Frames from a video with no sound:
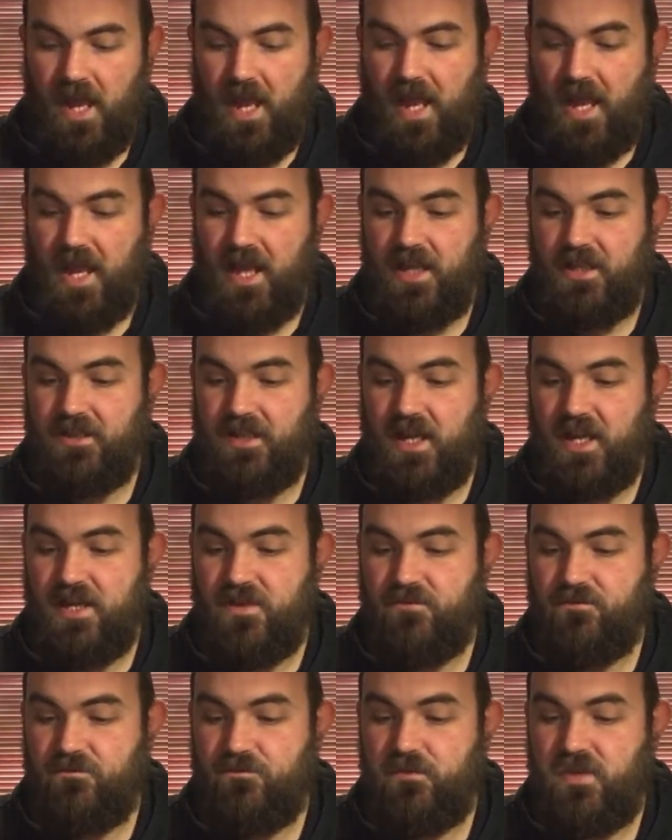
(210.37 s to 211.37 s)
and a
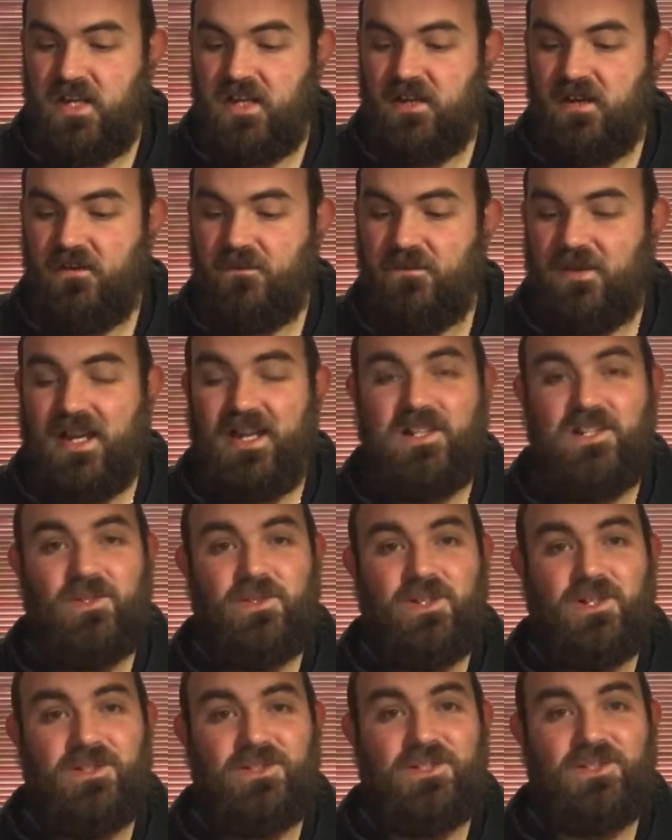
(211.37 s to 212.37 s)
mega value
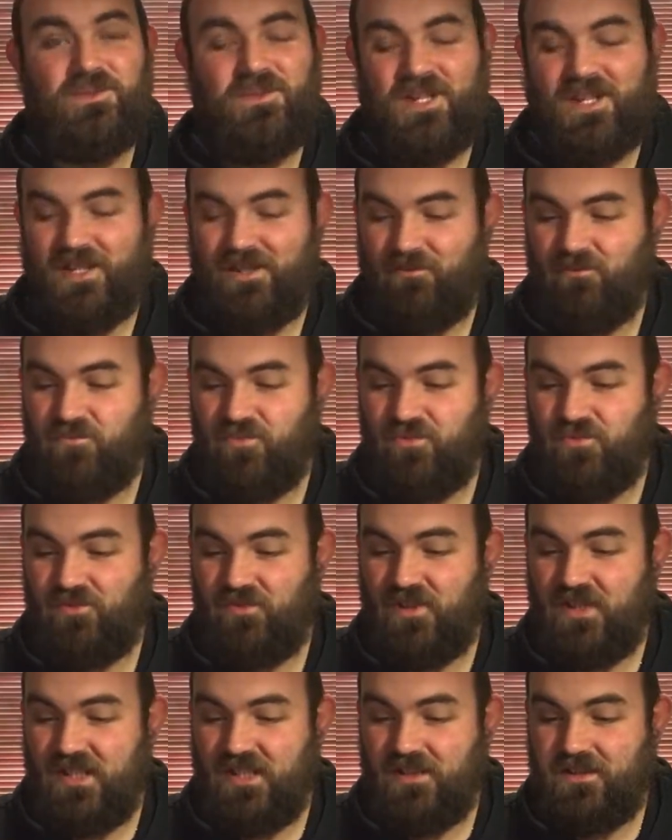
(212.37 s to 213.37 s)
Gundogan.
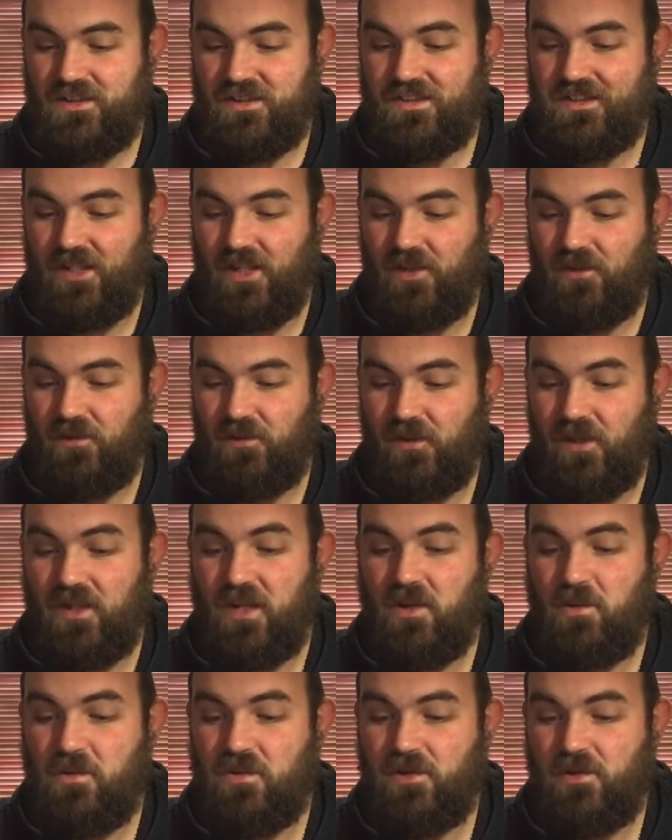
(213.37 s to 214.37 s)
Brilliant stuff. I
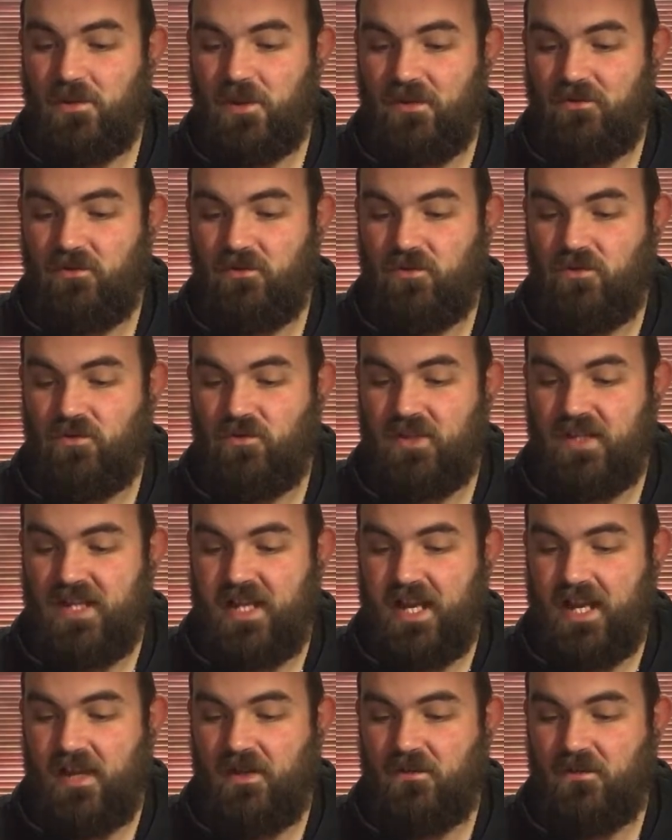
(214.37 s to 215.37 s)
know we do already
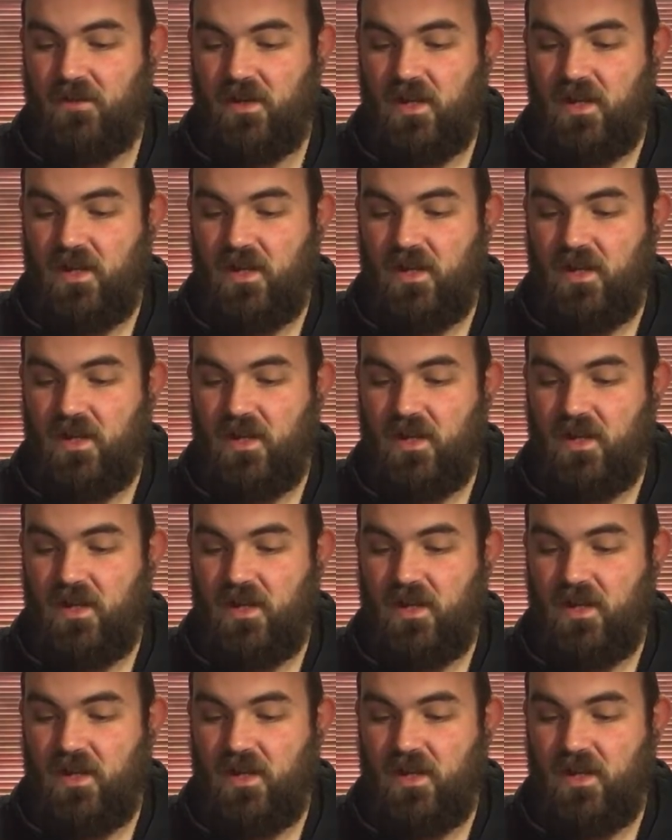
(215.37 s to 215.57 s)
have